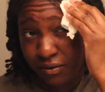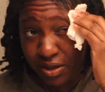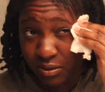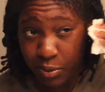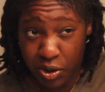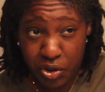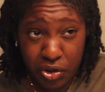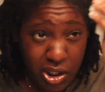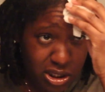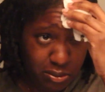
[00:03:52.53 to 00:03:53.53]
this
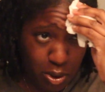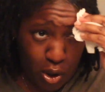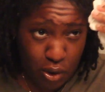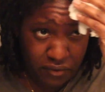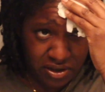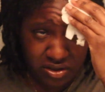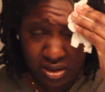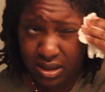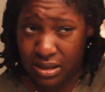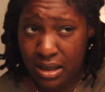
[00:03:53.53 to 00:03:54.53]
much tomorrow if I did
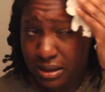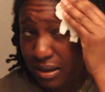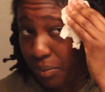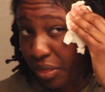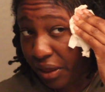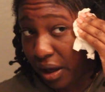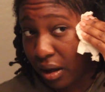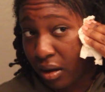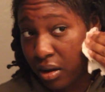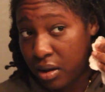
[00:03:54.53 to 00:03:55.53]
the exact same
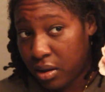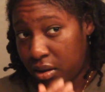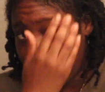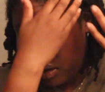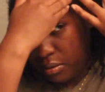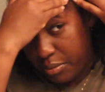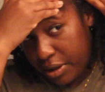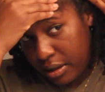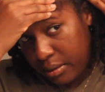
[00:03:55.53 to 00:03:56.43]
thing. But